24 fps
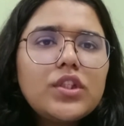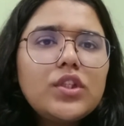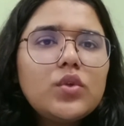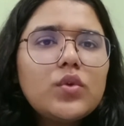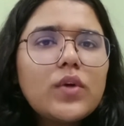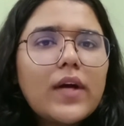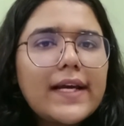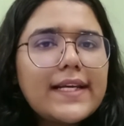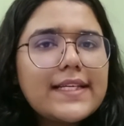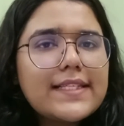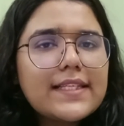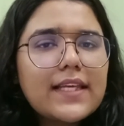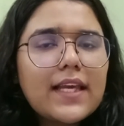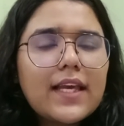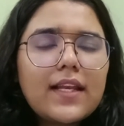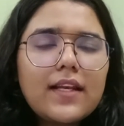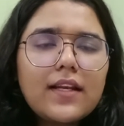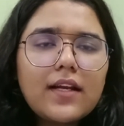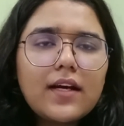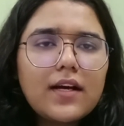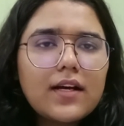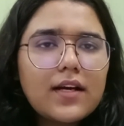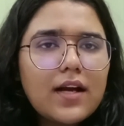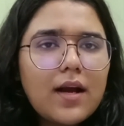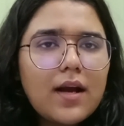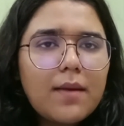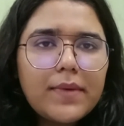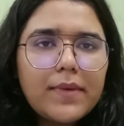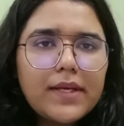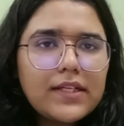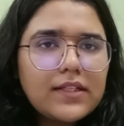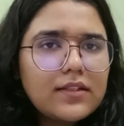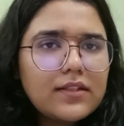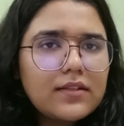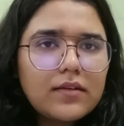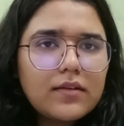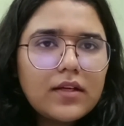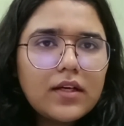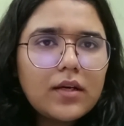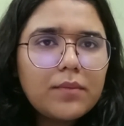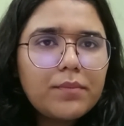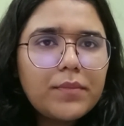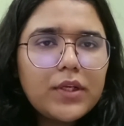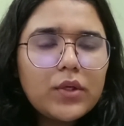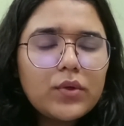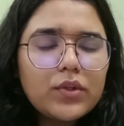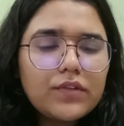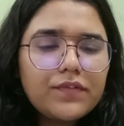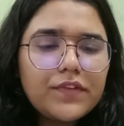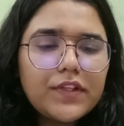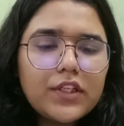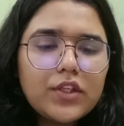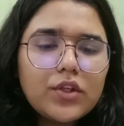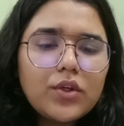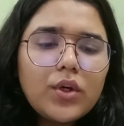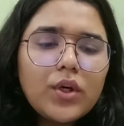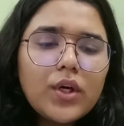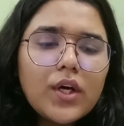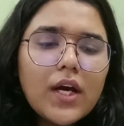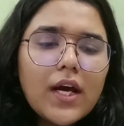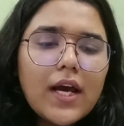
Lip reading: you guys can comment below the video,